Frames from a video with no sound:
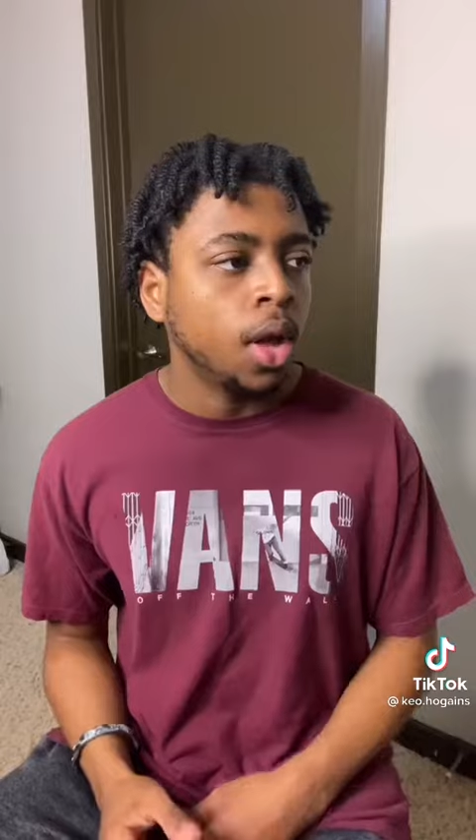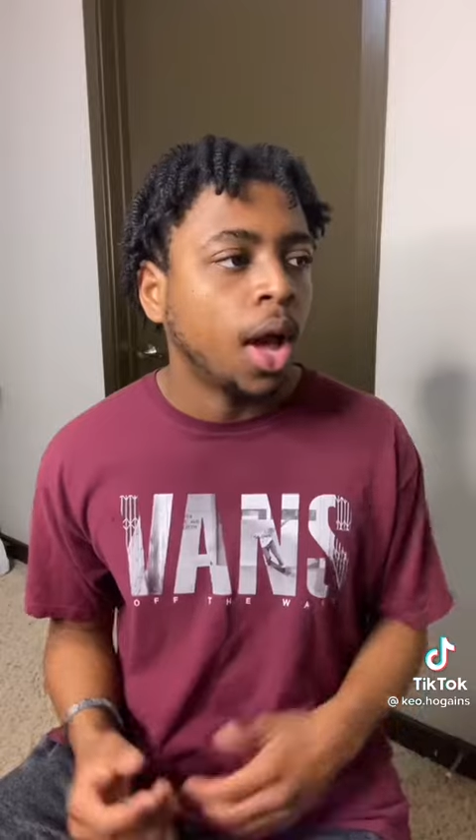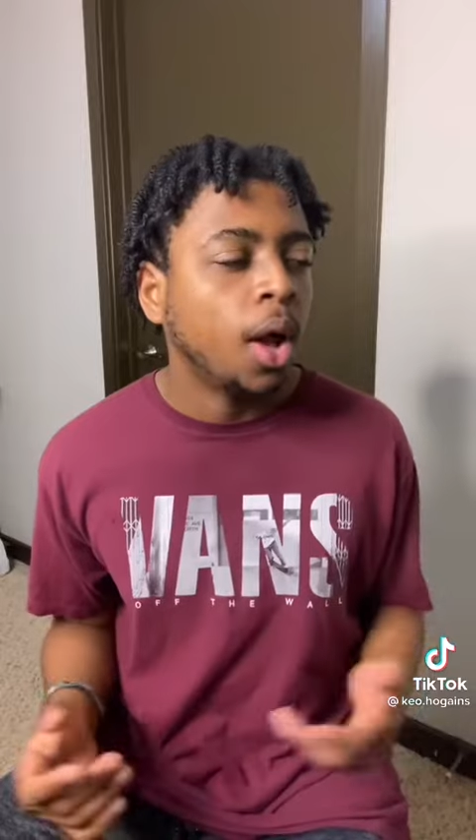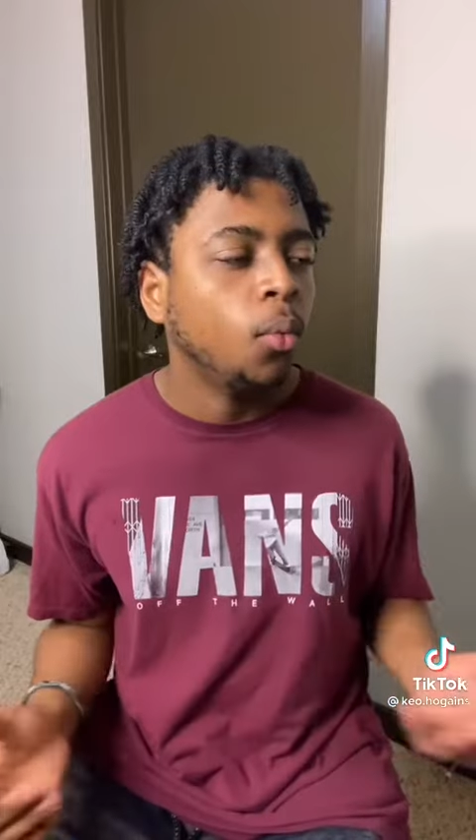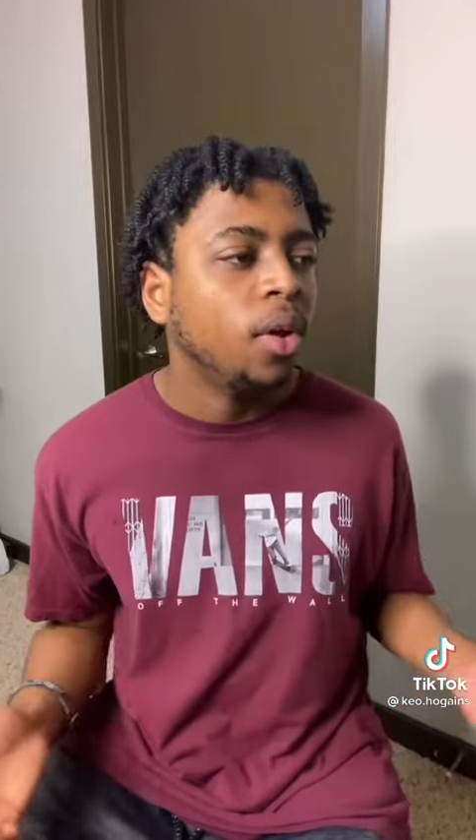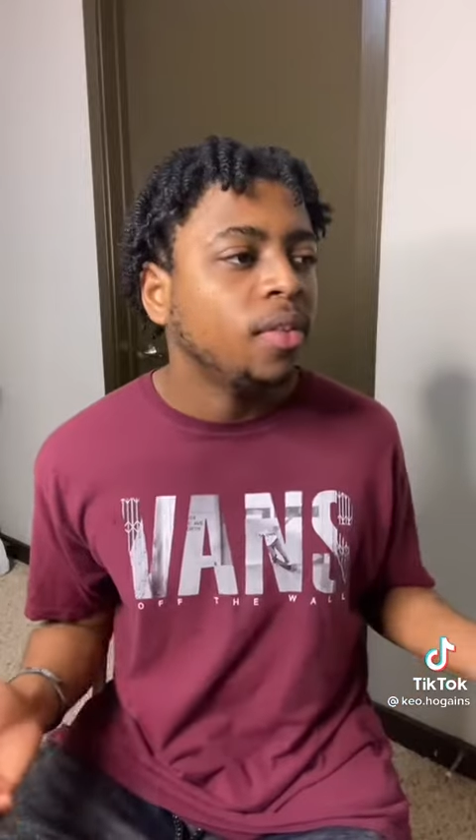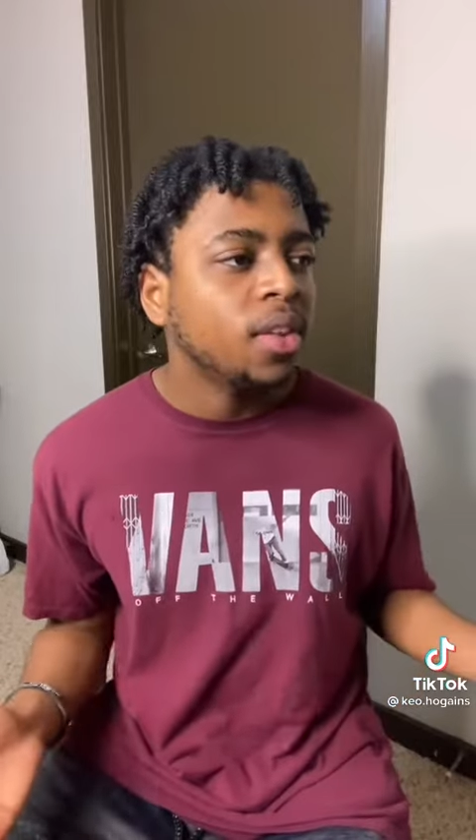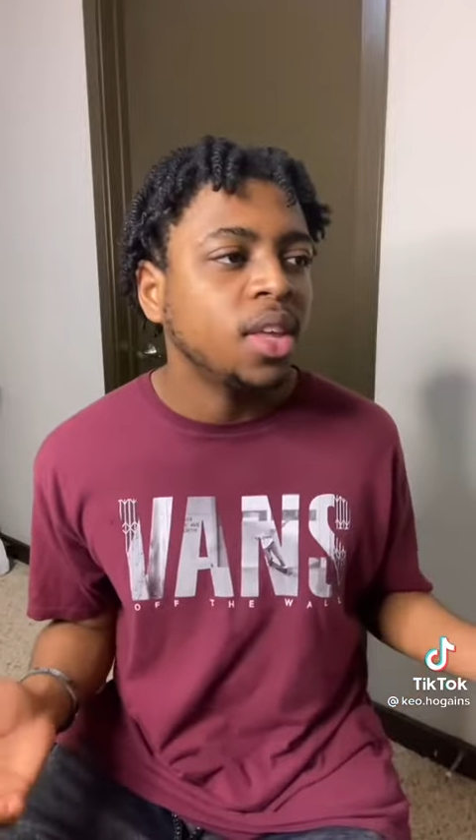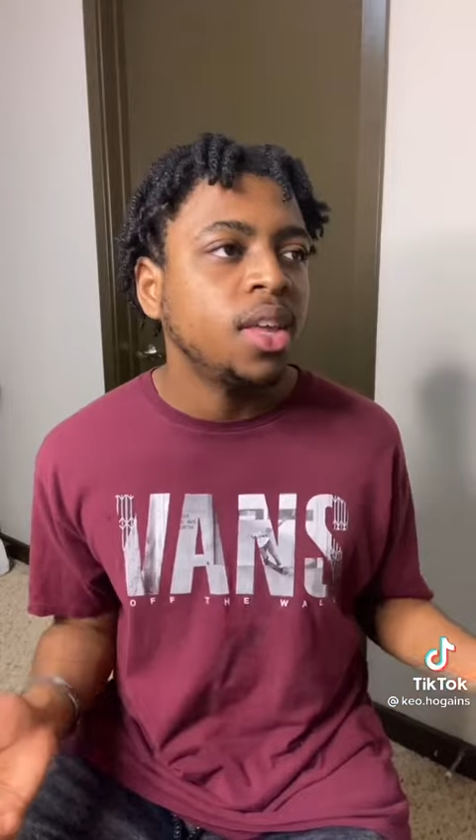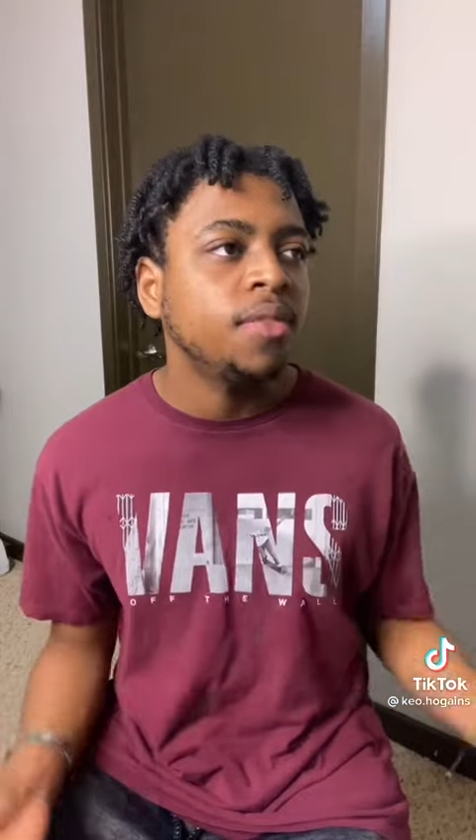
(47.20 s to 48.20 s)
I
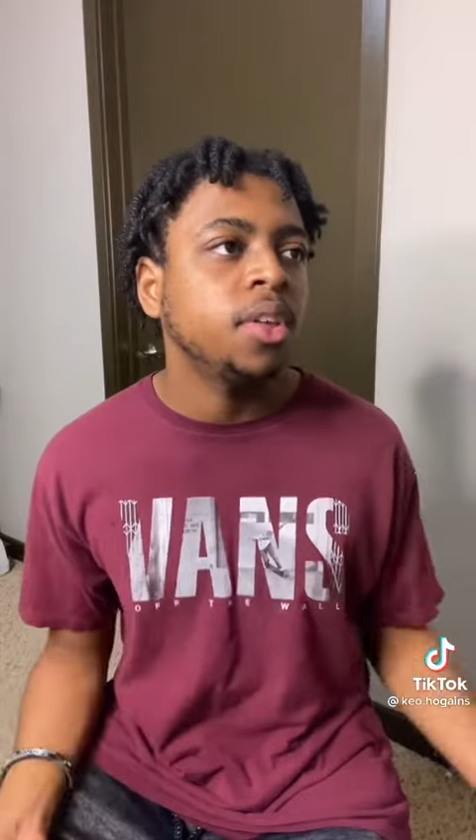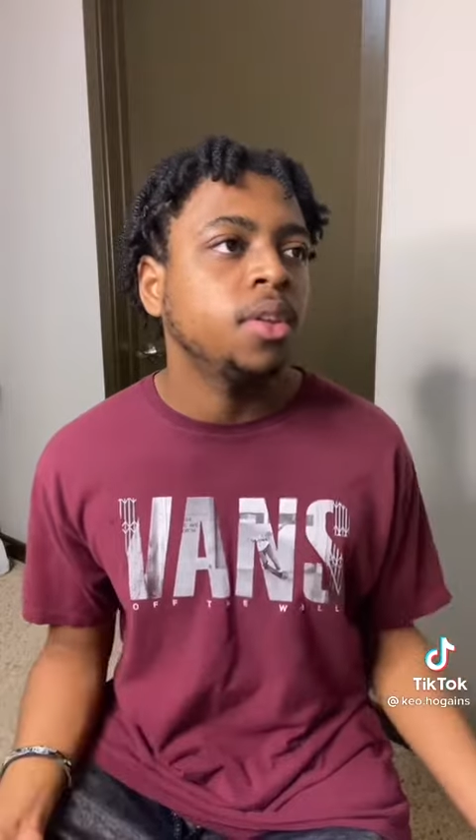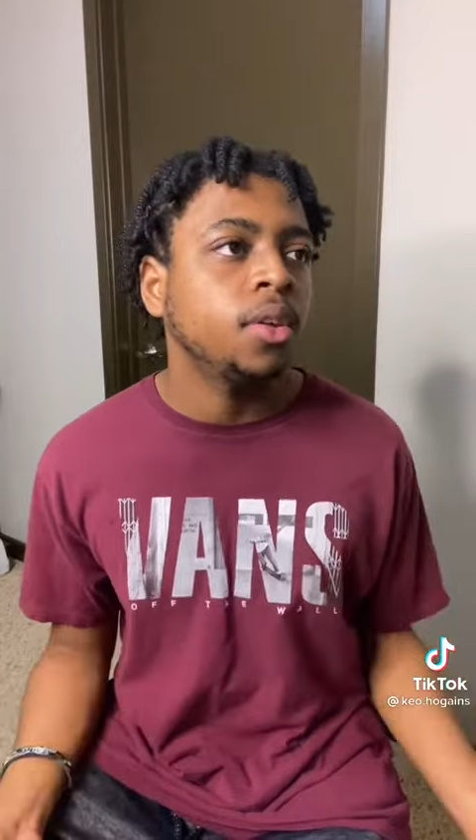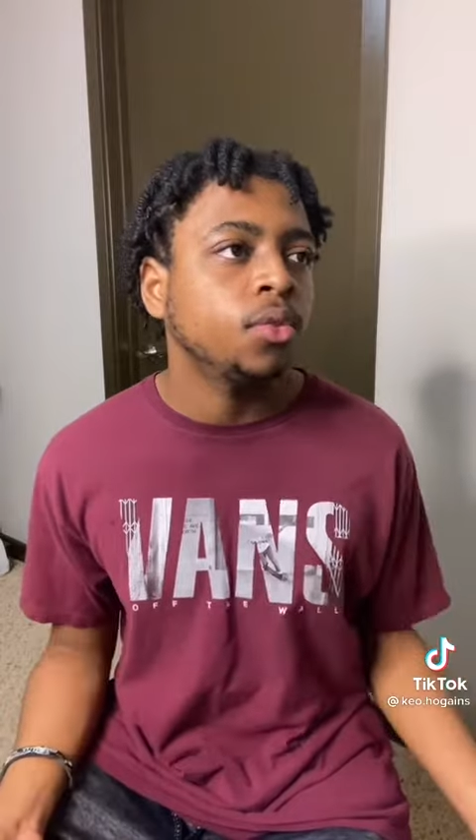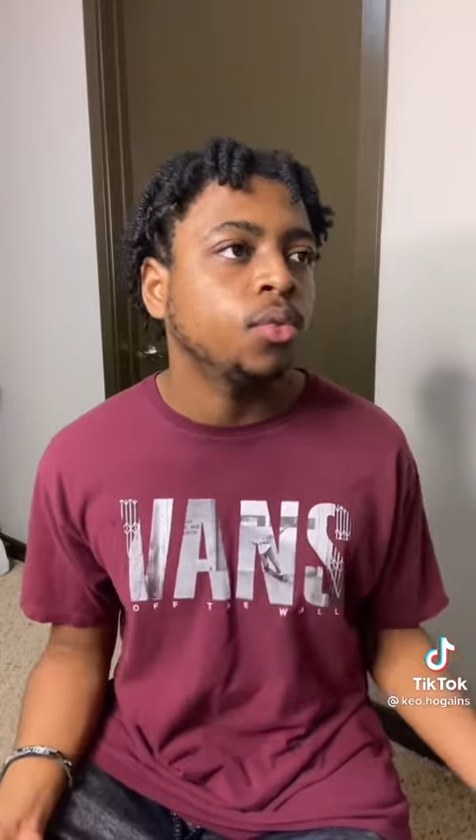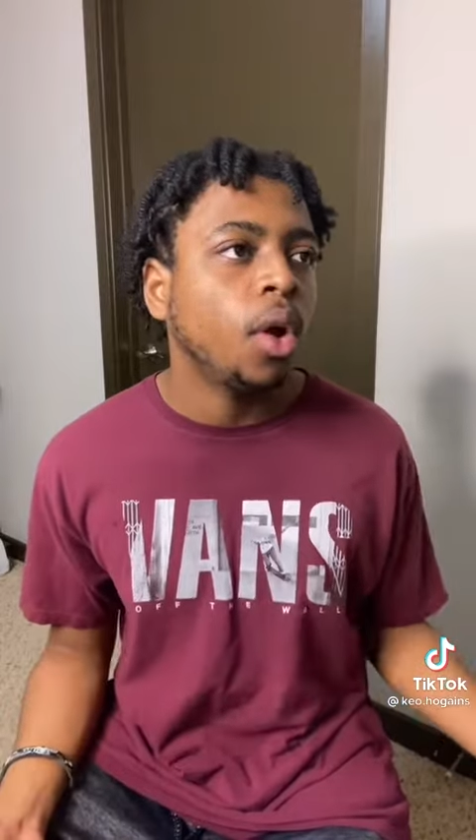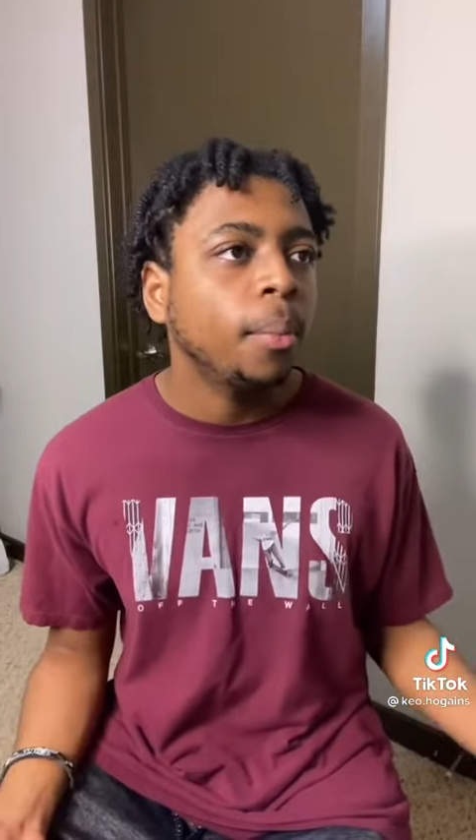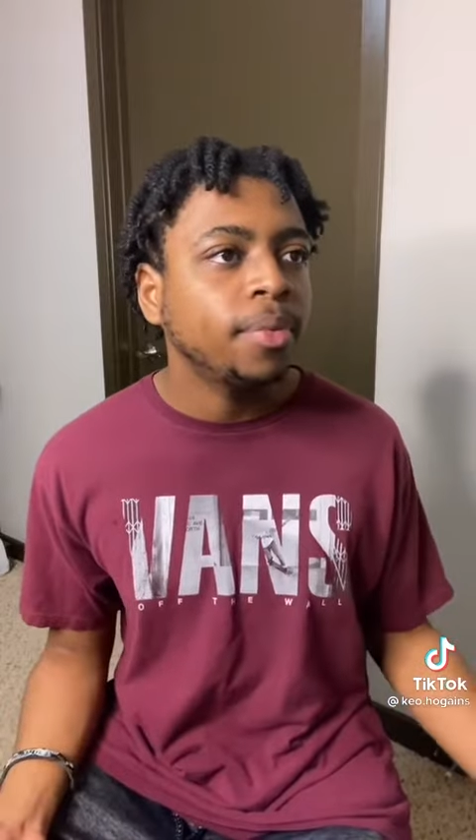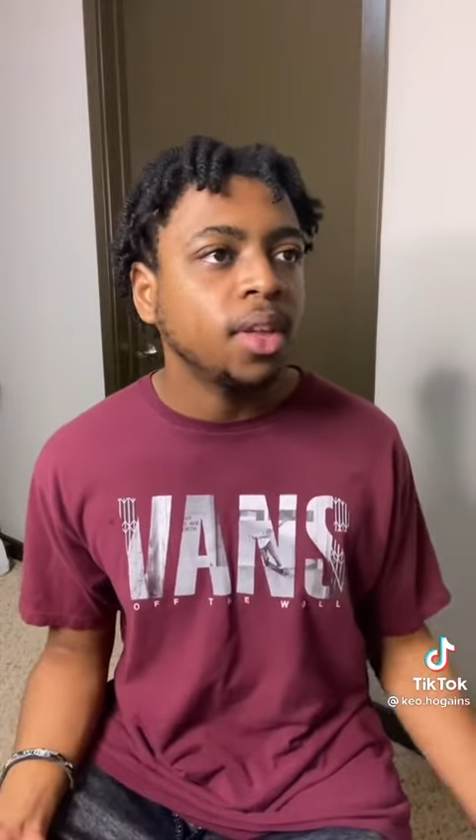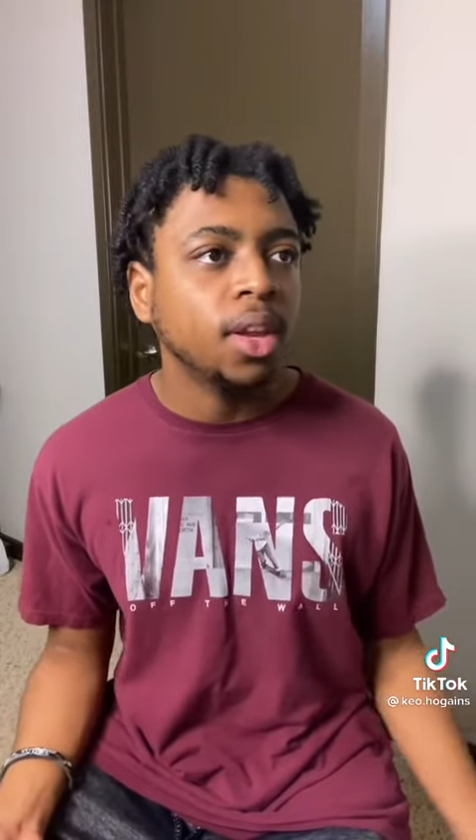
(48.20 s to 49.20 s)
wasn't even
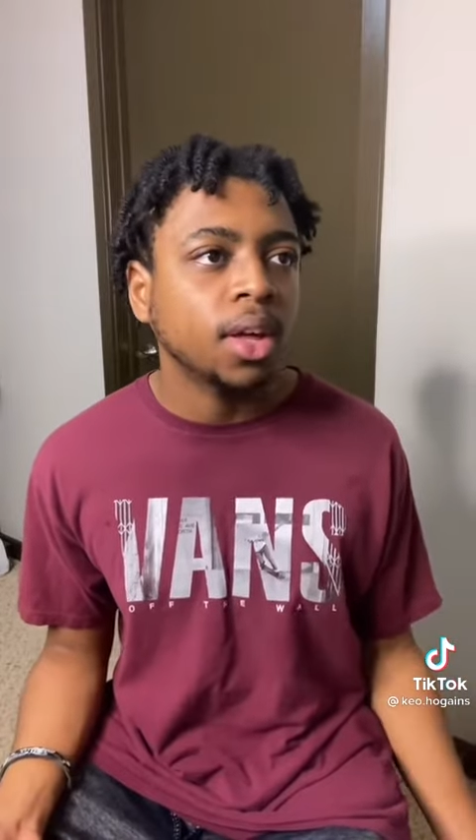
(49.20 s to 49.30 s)
disrupting the